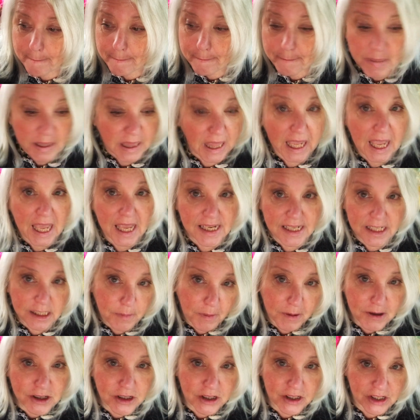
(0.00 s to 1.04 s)
But they had a
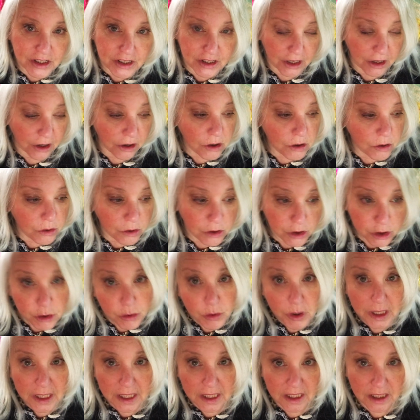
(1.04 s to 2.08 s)
specialist there who could
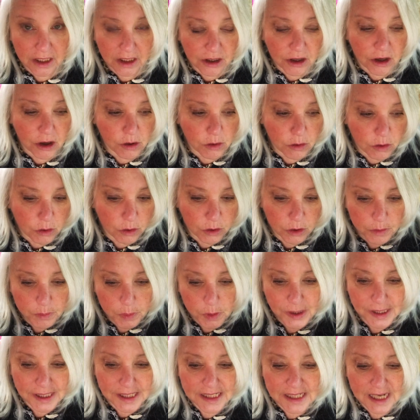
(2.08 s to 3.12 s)
treat it, you know, who could
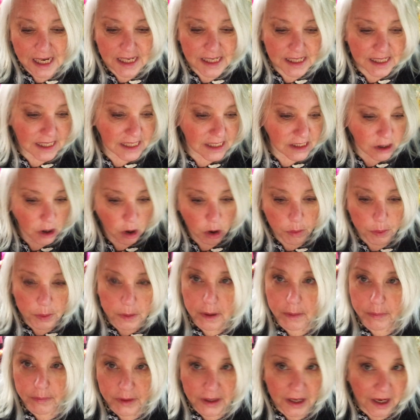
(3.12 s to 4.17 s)
put a stent in to open
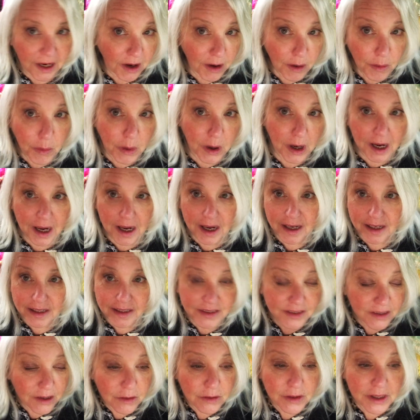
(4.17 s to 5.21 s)
up the airway, and so